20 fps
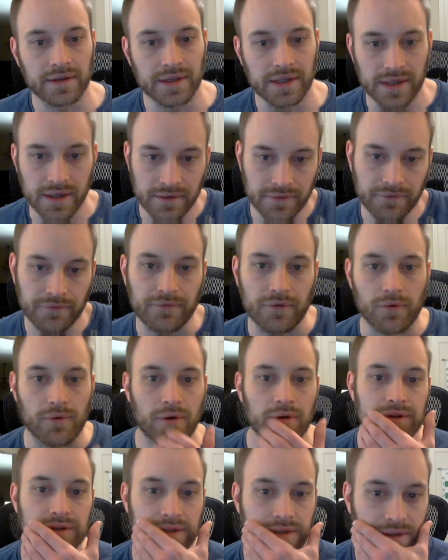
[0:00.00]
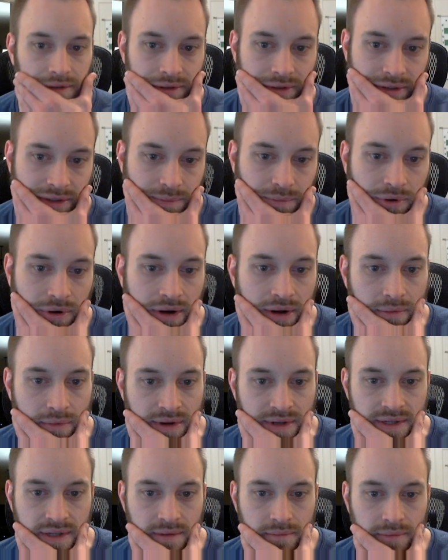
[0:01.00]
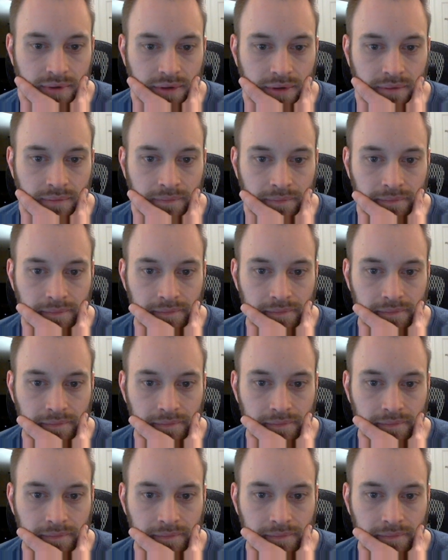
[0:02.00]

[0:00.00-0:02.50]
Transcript: e four still looks pretty reasonable.